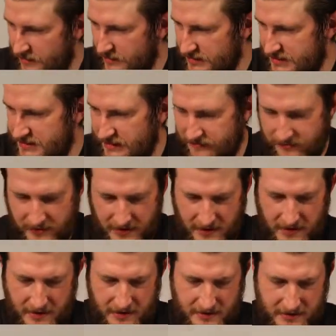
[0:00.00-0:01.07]
Let's see if we
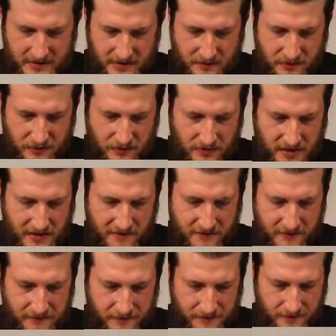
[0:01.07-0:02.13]
can get a decent pull out of
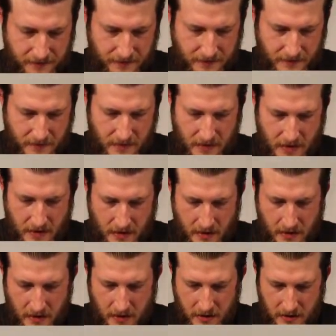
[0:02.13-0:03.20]
them.
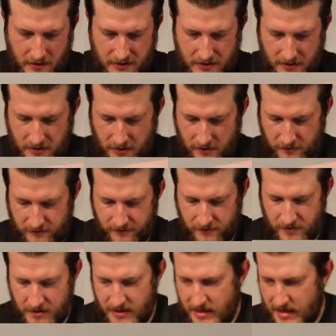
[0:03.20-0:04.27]
Here's the code for you